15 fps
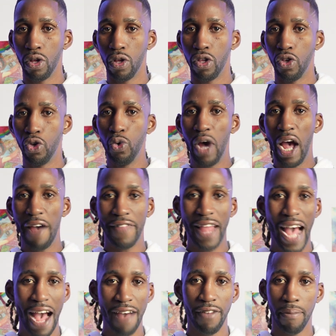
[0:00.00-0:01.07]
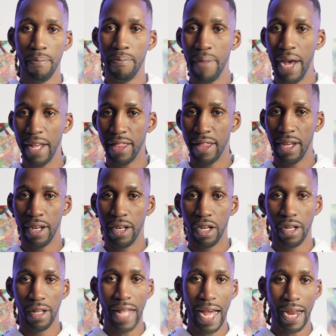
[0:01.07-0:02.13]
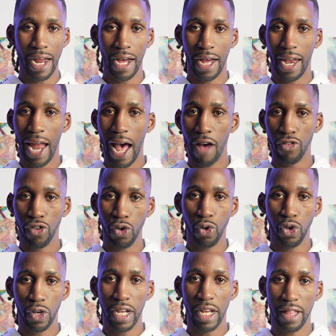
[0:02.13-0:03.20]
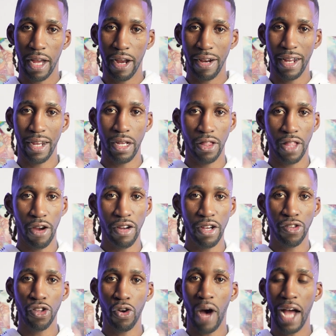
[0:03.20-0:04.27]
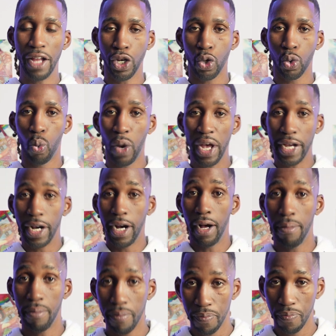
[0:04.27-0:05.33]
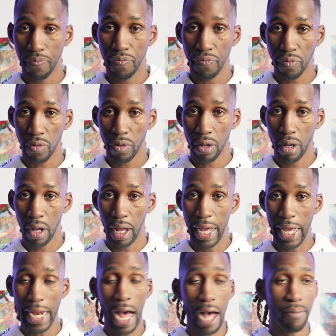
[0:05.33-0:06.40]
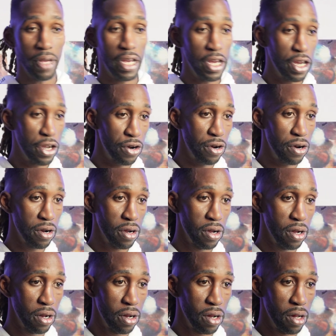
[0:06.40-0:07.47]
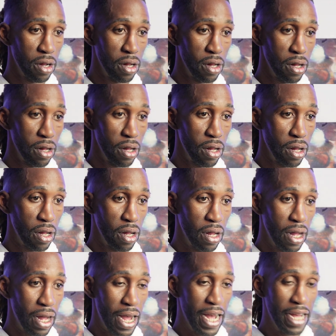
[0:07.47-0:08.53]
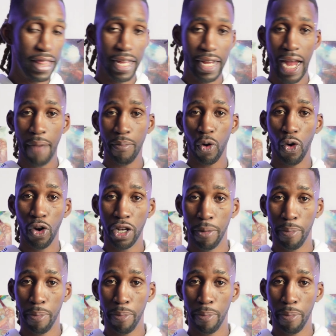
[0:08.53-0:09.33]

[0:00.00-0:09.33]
you have to have a method that allows you to get there. There is no, I just wake up and I'm here and then I'm going to